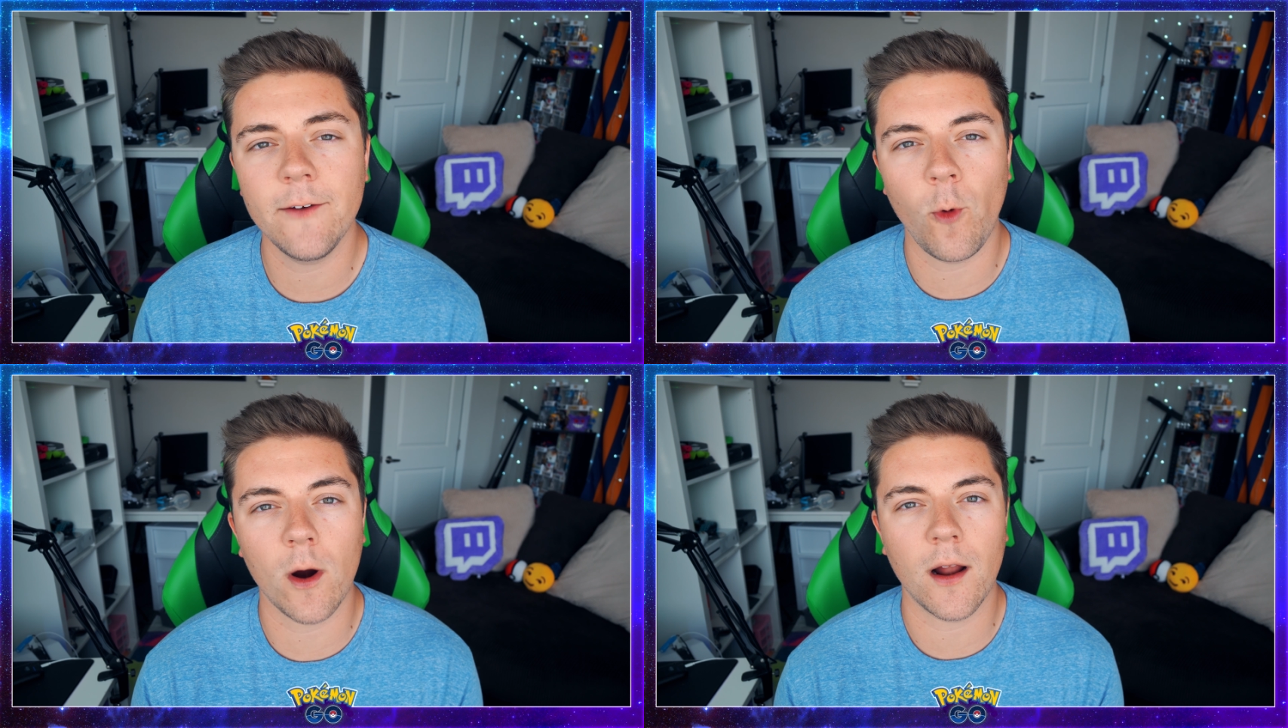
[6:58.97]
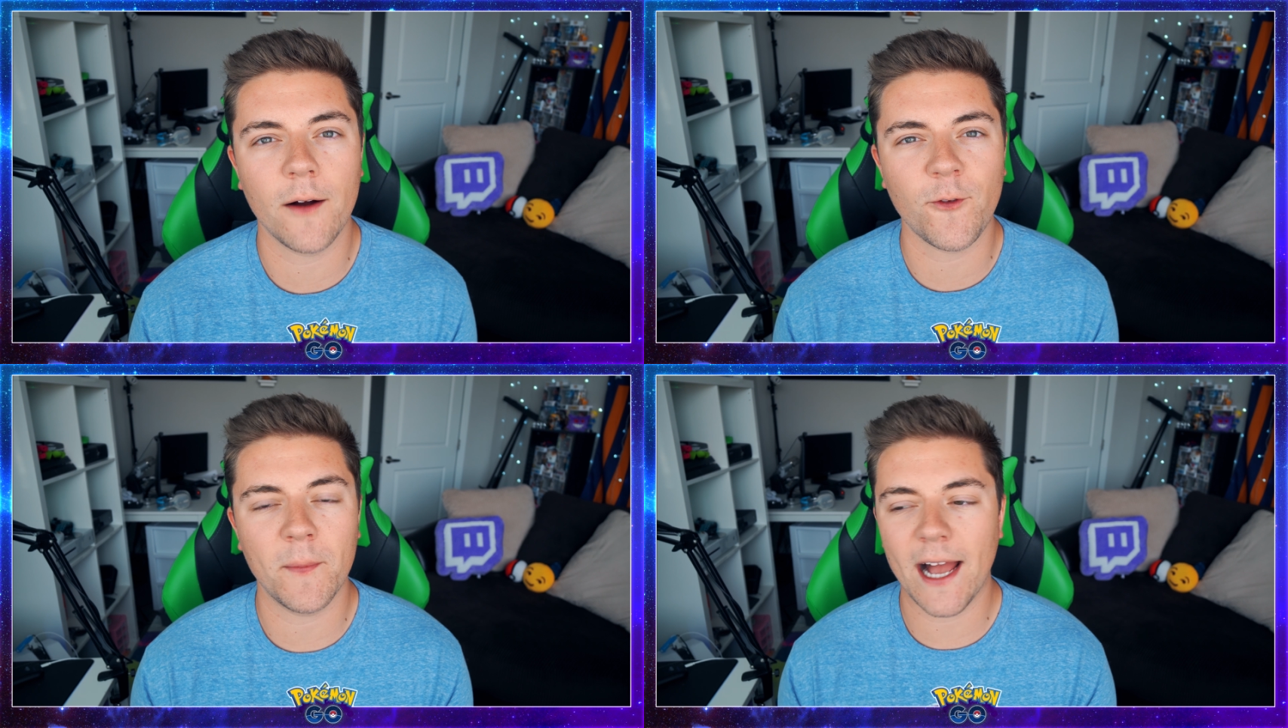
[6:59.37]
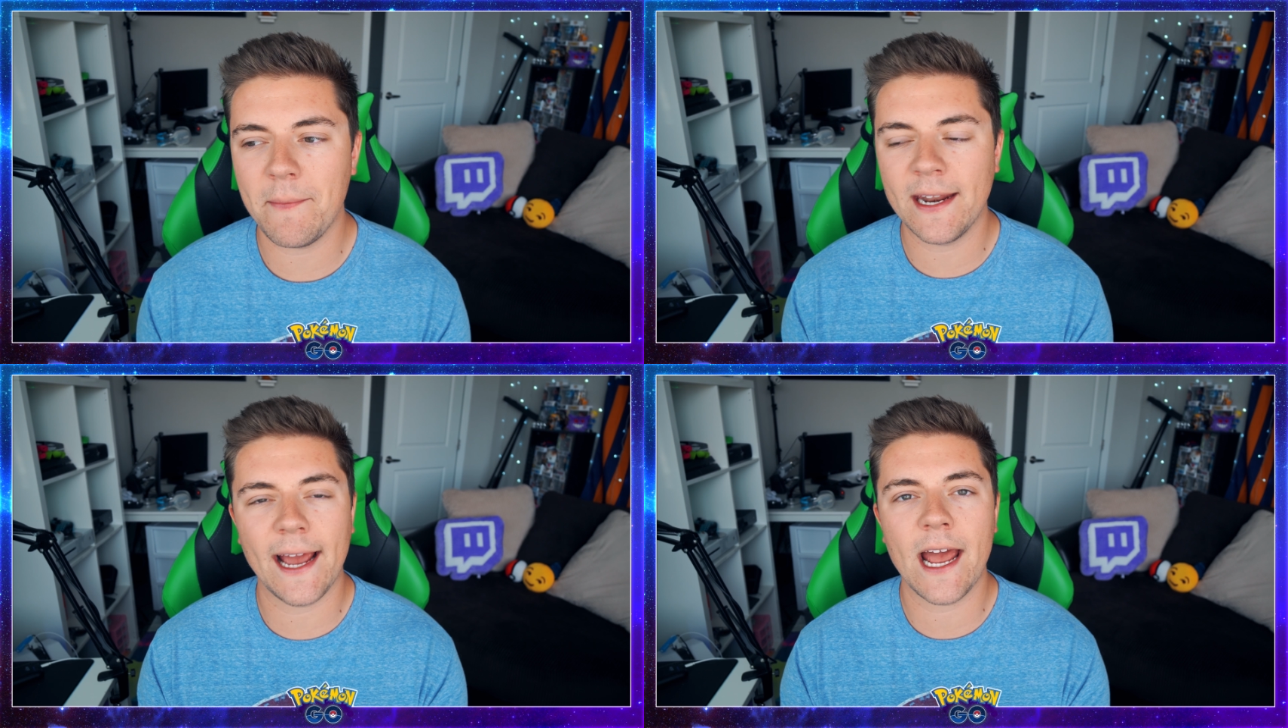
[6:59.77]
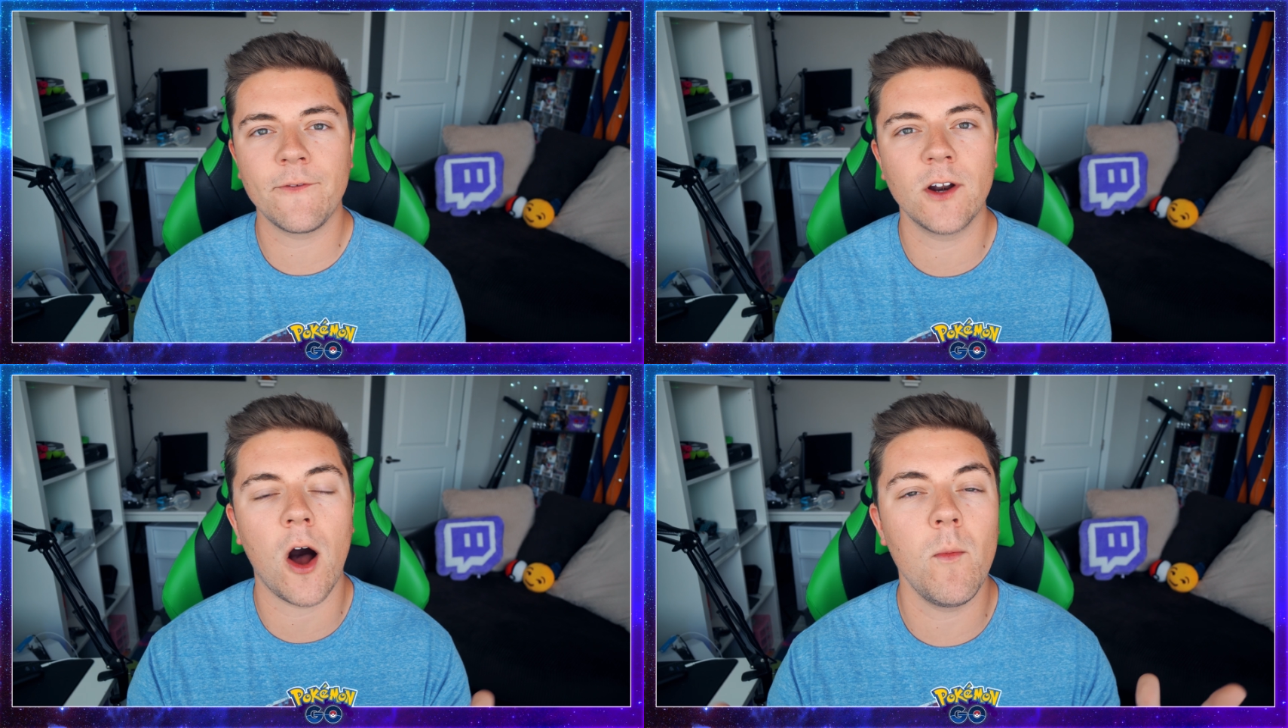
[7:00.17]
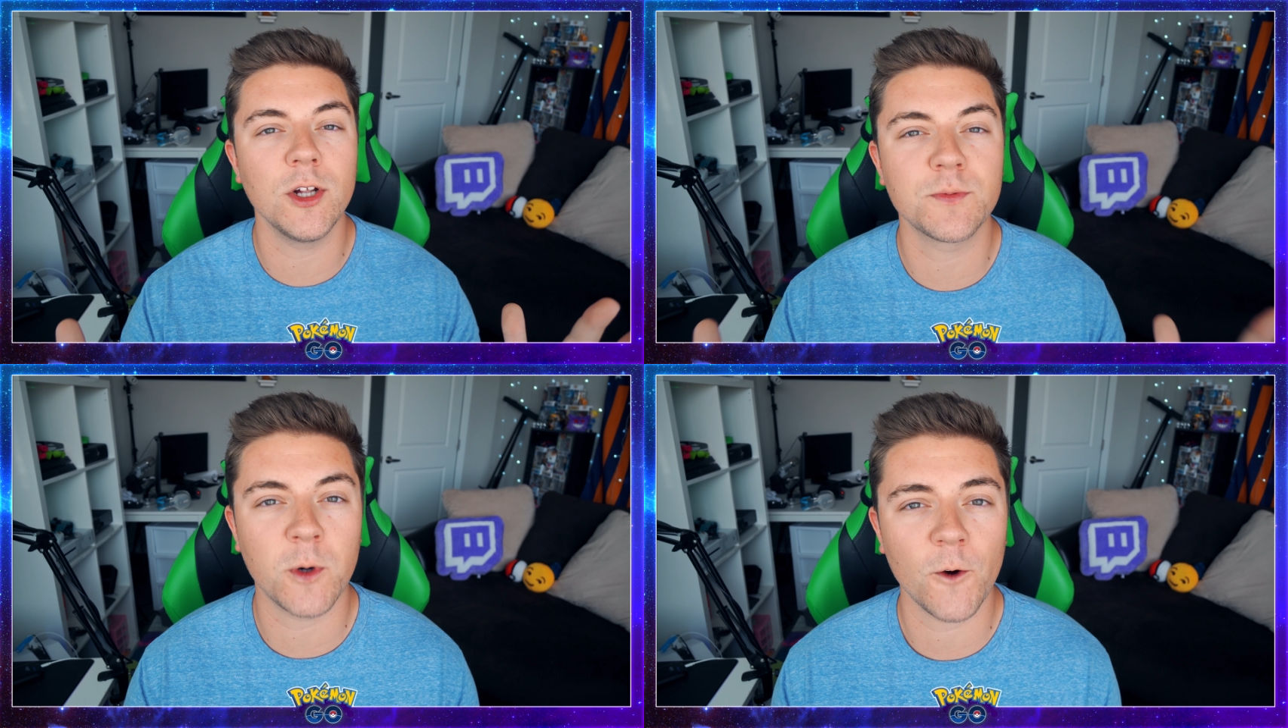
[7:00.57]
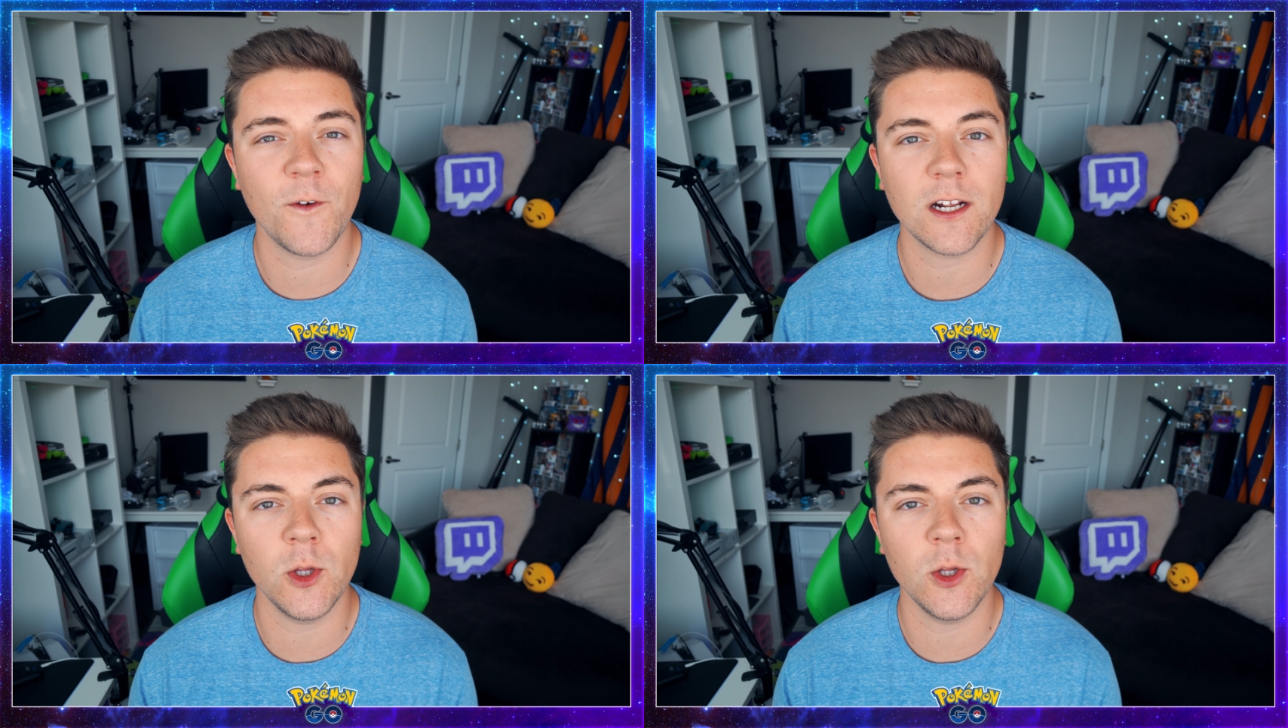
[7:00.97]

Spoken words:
of worn off for me. I mean, I have an almost perfect